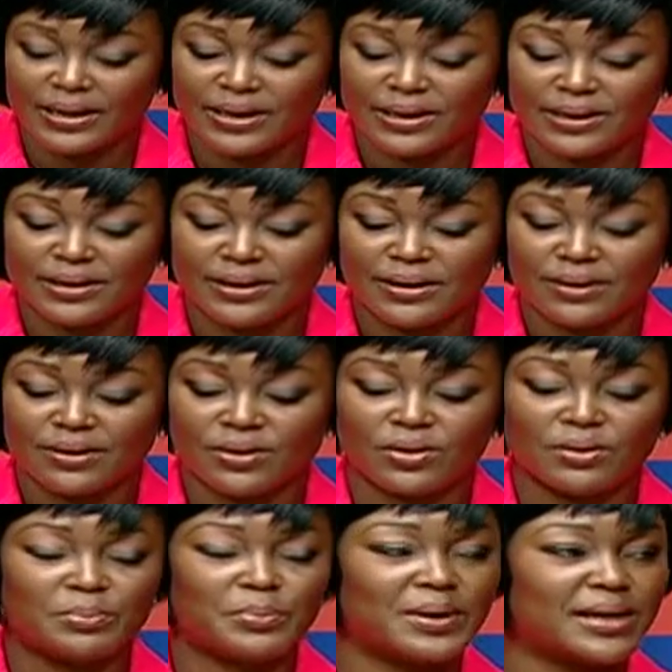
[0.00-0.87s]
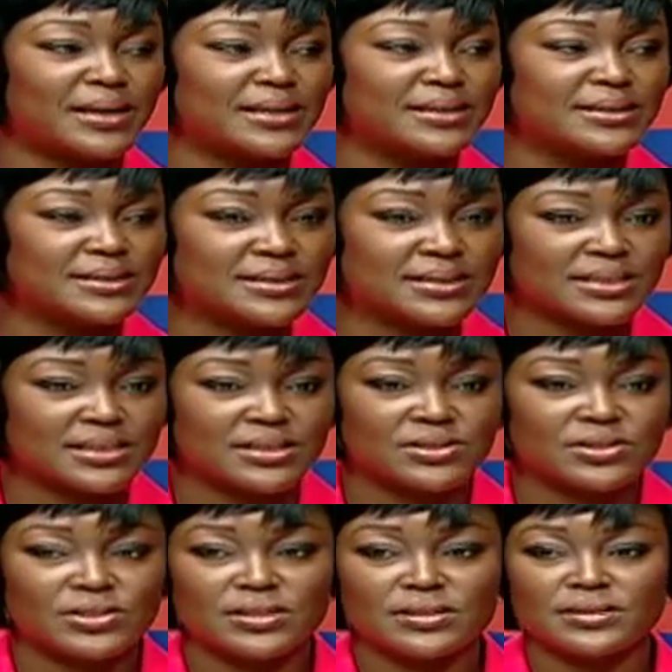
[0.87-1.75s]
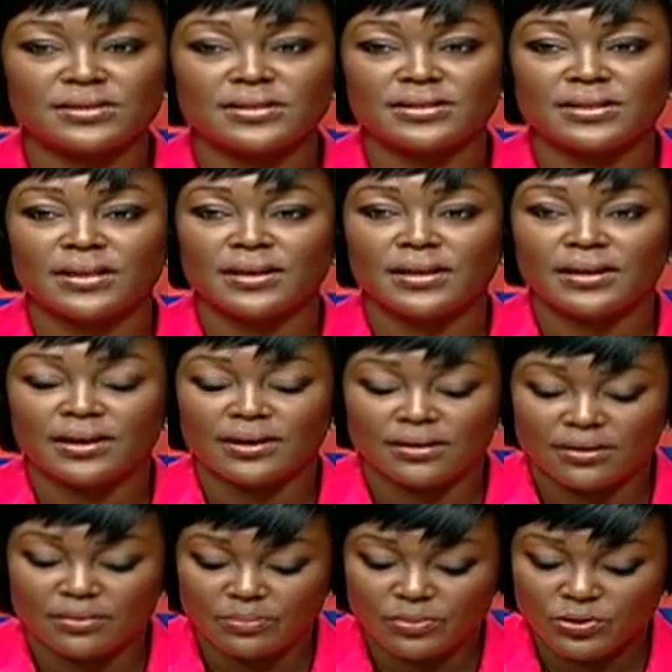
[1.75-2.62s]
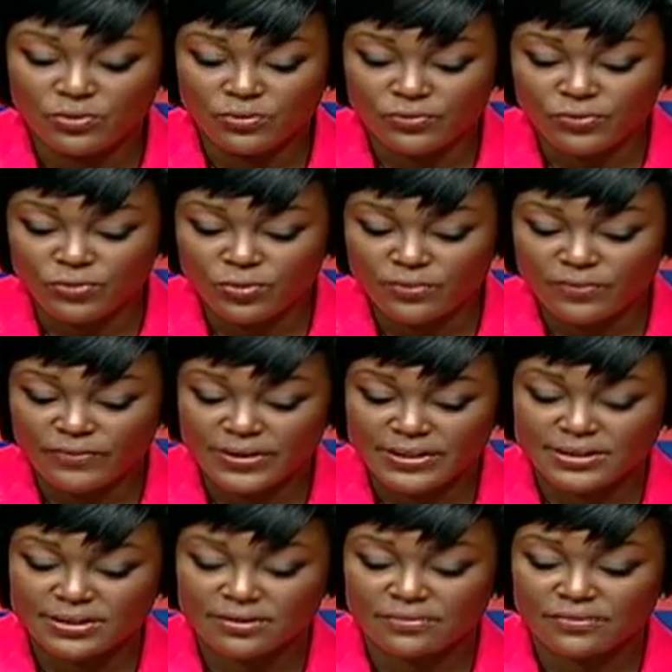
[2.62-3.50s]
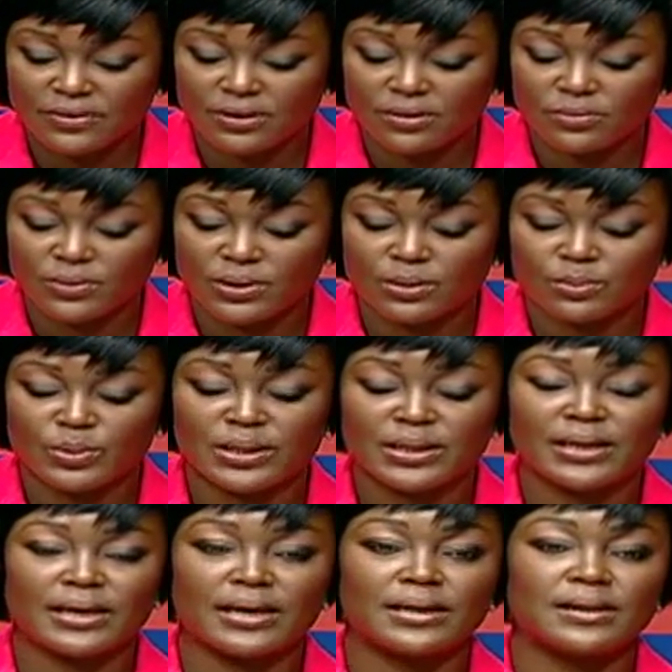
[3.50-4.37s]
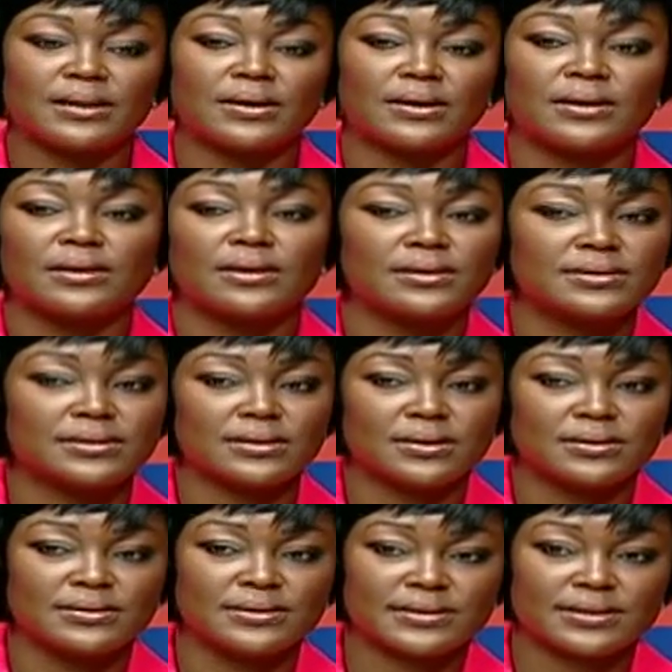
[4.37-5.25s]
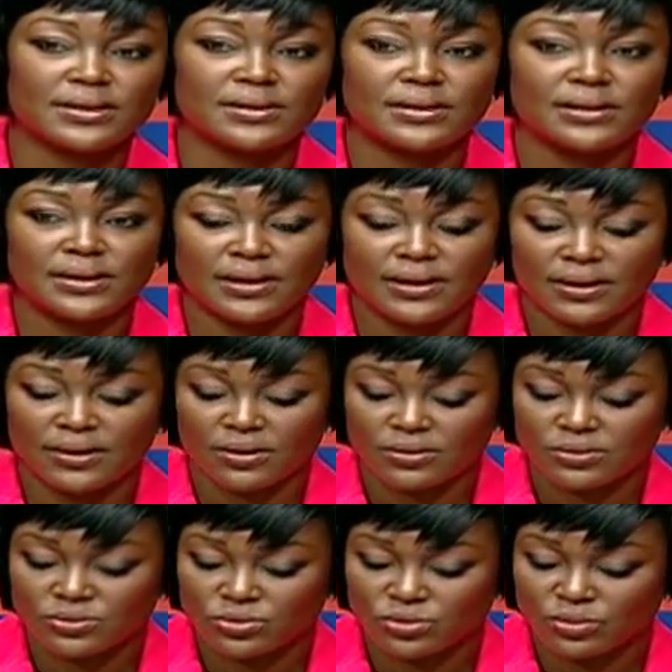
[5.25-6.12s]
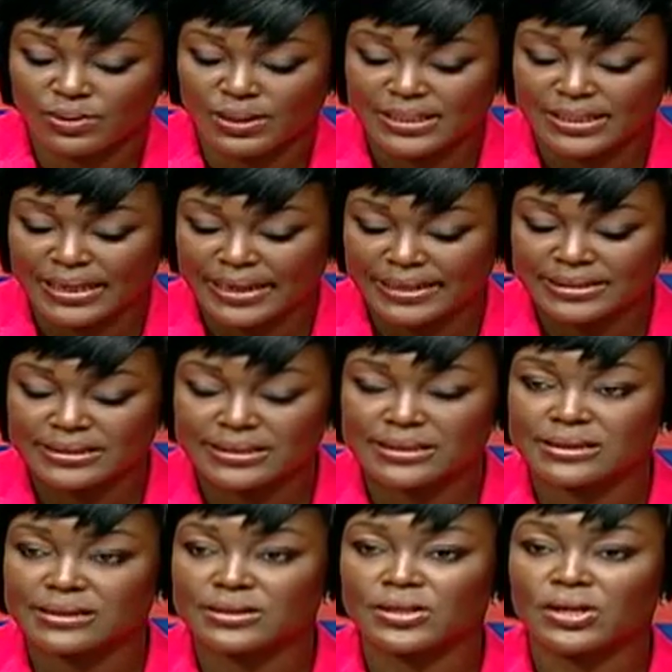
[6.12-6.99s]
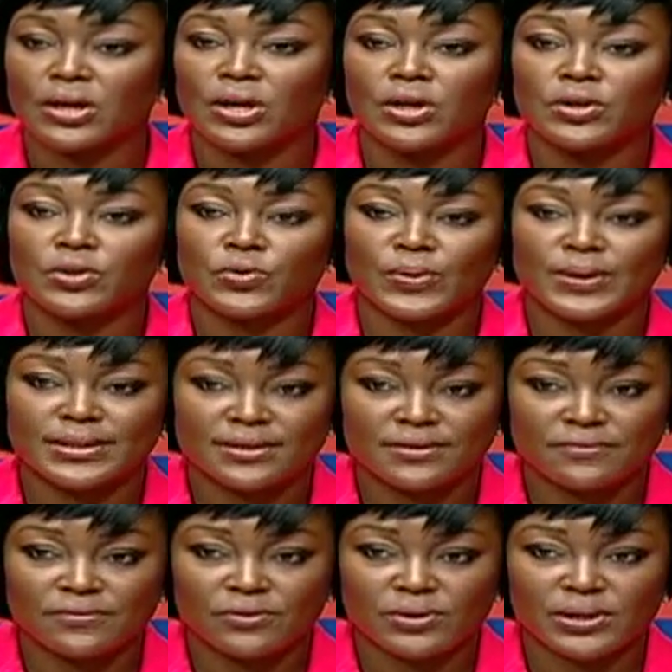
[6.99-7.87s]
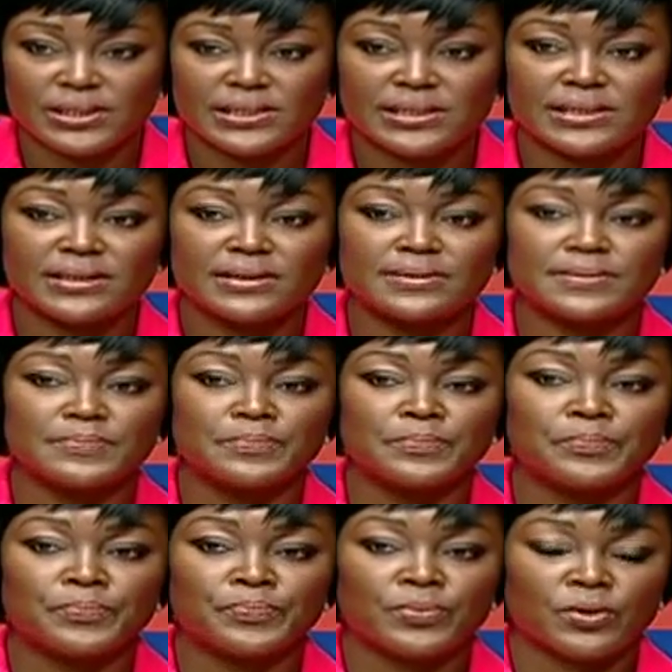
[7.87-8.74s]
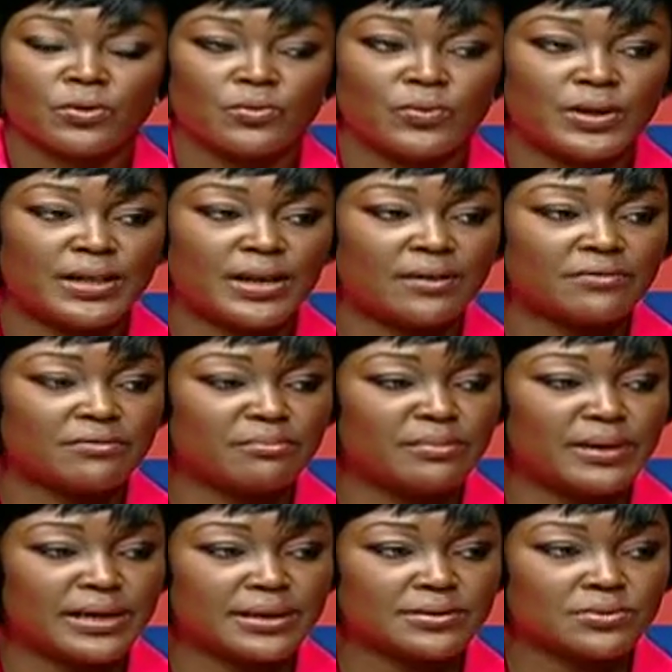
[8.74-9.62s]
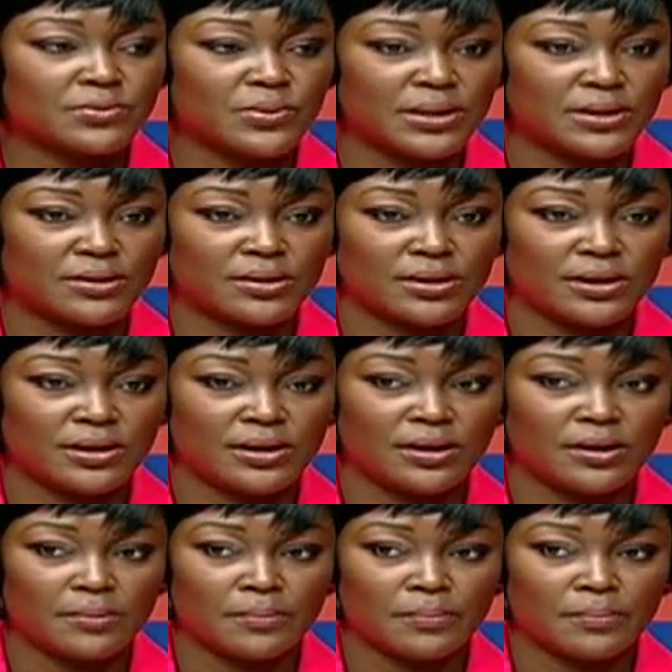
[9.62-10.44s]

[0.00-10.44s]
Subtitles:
in our planning stages. The Blue Food Festival will be held on Sunday, October 19, 2014. We have met with the